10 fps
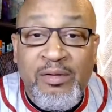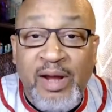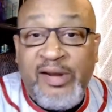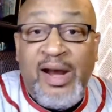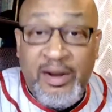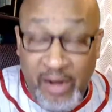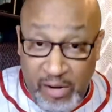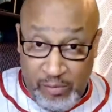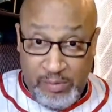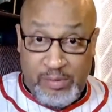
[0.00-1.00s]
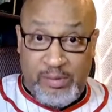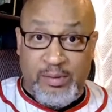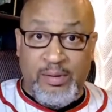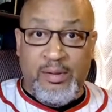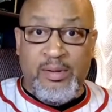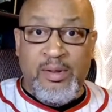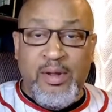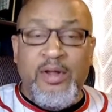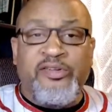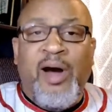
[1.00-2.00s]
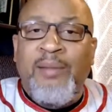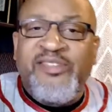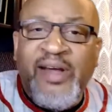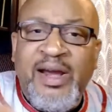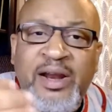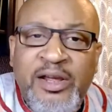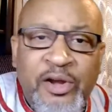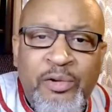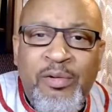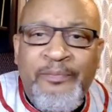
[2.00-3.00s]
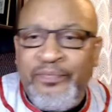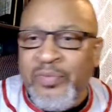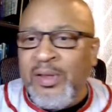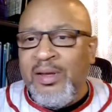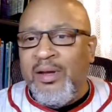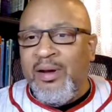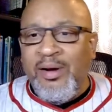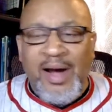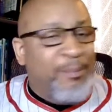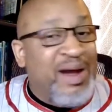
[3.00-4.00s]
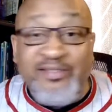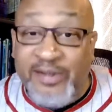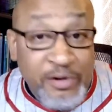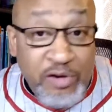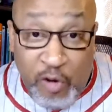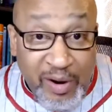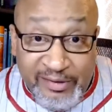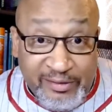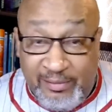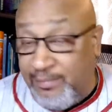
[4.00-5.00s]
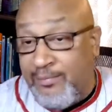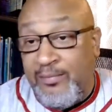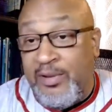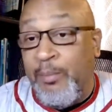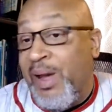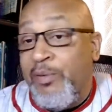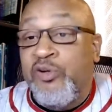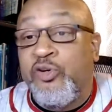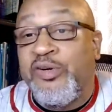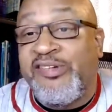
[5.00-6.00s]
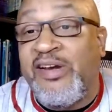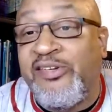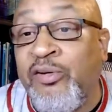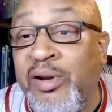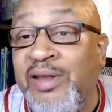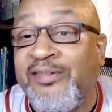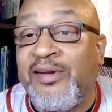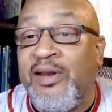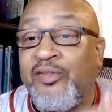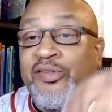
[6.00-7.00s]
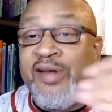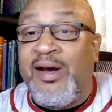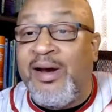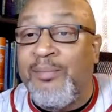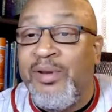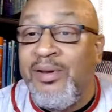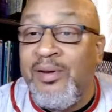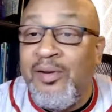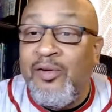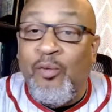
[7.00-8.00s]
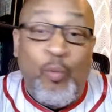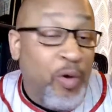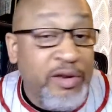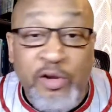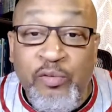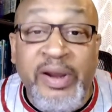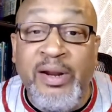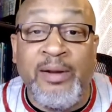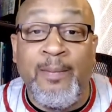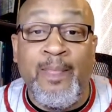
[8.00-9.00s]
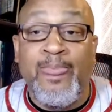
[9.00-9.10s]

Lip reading: That's how I know. So I'm saying to you, I'm asking you the question, and maybe we'll do a session on this at another time. What are you reading?